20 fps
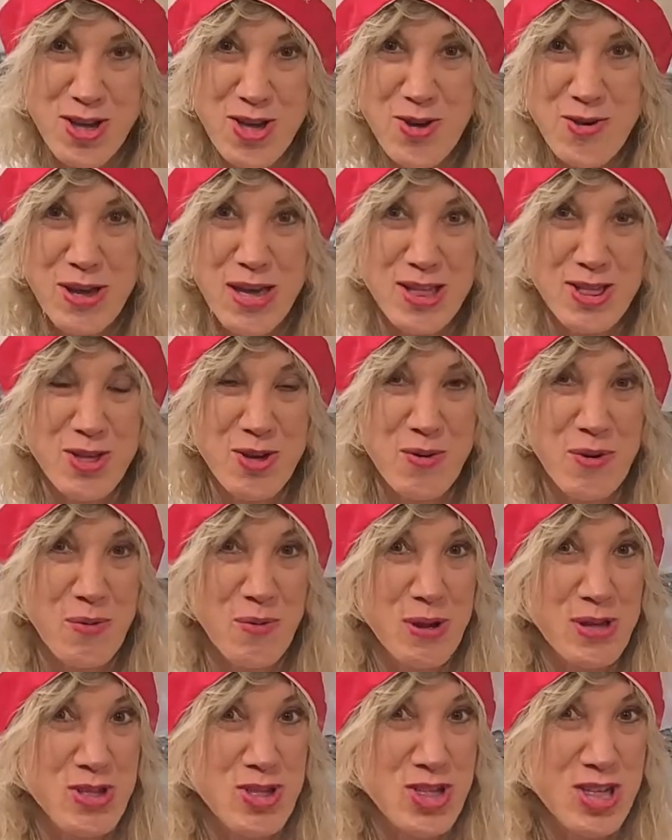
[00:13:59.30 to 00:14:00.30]
you can do it
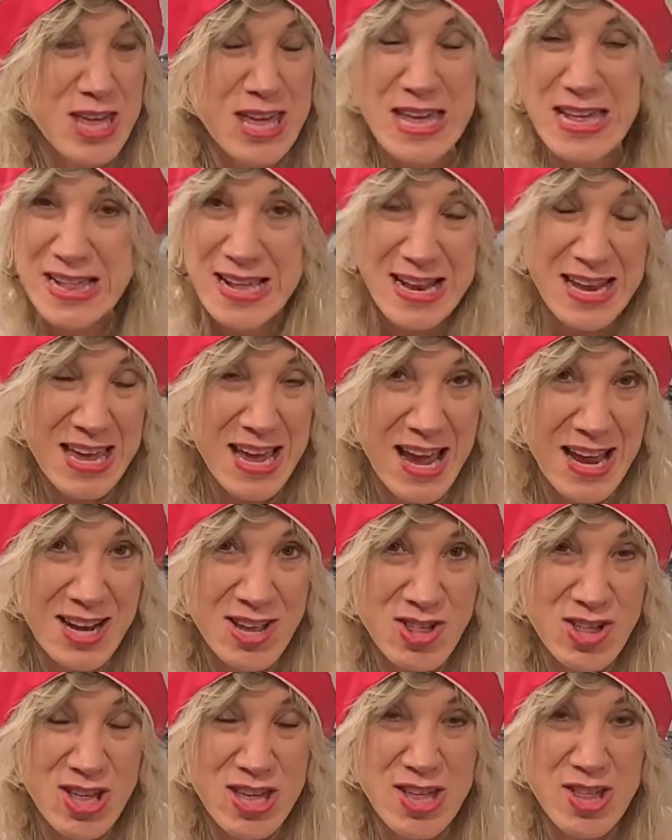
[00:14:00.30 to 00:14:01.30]
with cheese, any kind of
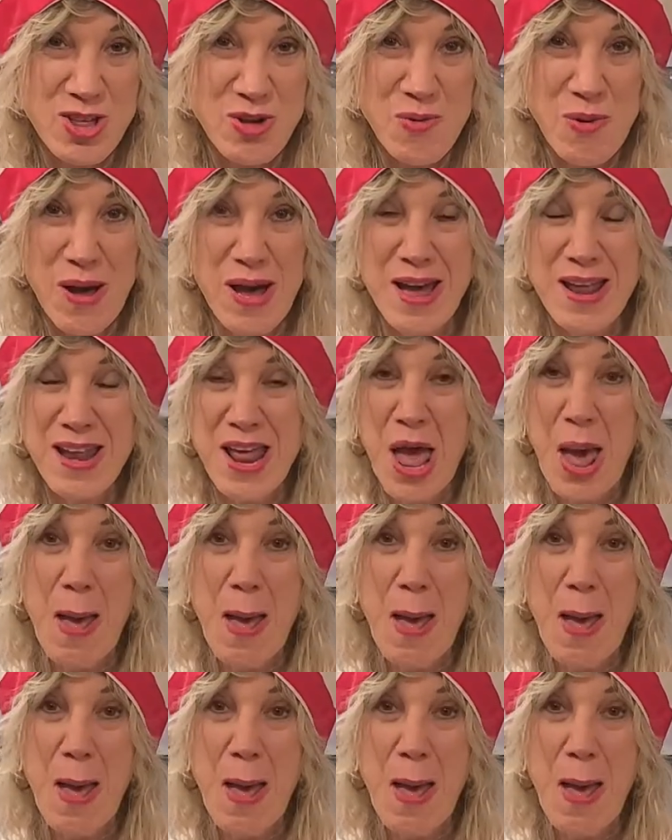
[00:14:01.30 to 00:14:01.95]
cheese you want,